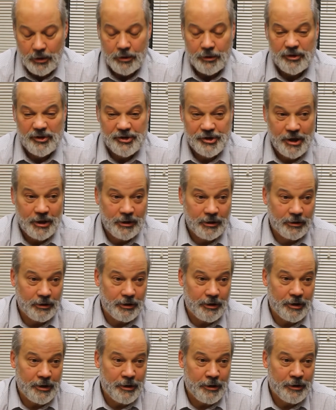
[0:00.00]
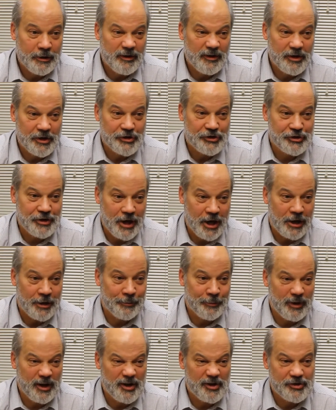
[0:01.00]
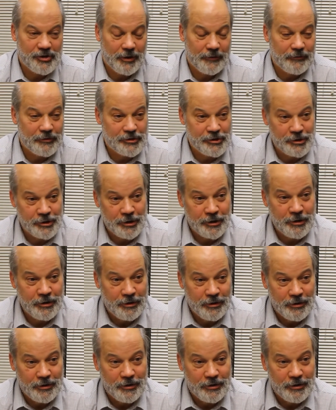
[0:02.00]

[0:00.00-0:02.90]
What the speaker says: Secondly, this database obviously